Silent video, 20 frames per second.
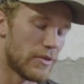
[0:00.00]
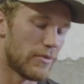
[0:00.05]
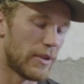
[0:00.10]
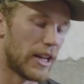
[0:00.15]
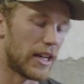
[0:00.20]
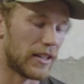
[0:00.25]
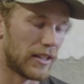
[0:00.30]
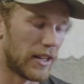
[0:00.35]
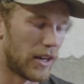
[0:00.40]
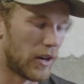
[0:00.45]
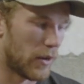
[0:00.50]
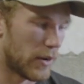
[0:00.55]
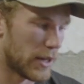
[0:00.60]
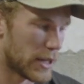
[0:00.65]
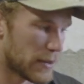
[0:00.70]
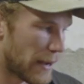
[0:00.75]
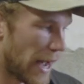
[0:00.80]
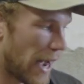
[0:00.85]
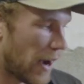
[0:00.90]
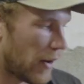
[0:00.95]
you make a lot of
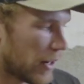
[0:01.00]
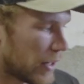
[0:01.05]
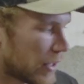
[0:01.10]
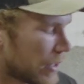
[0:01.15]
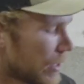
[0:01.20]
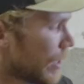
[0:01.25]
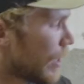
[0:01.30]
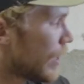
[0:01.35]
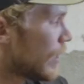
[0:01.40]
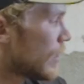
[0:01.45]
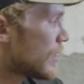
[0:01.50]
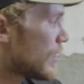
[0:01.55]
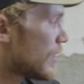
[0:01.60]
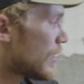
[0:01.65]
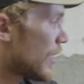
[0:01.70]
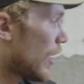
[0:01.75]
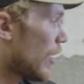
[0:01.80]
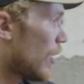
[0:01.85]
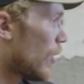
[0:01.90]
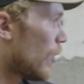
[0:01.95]
horsepower.
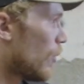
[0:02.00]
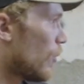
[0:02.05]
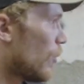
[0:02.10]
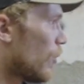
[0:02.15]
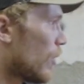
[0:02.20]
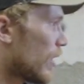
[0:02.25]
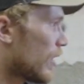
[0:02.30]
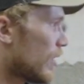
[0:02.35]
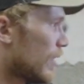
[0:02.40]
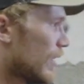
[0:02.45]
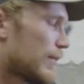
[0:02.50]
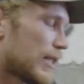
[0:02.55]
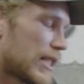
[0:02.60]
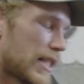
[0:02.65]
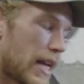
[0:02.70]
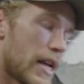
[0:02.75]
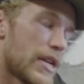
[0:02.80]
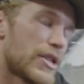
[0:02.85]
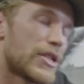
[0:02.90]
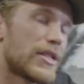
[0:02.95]
So one of the
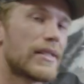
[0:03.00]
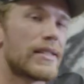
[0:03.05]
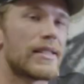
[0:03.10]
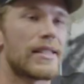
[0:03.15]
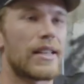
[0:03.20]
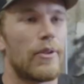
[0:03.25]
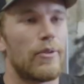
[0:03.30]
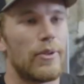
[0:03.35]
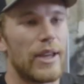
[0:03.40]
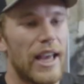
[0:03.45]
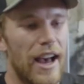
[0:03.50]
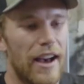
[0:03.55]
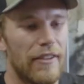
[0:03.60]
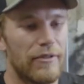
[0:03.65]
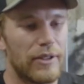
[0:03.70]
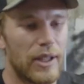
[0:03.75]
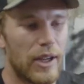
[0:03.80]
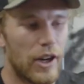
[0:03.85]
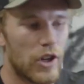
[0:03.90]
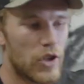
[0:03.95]
limitations we have
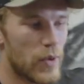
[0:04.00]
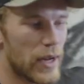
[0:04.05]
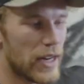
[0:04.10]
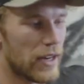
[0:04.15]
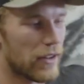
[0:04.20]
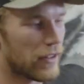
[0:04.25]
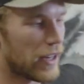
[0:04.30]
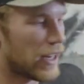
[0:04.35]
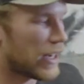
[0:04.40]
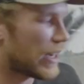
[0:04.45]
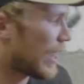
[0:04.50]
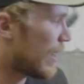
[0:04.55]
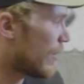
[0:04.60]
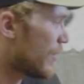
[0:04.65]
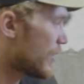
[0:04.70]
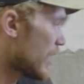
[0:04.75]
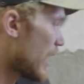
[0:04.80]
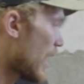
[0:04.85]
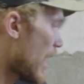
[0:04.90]
with the Arduino right now is I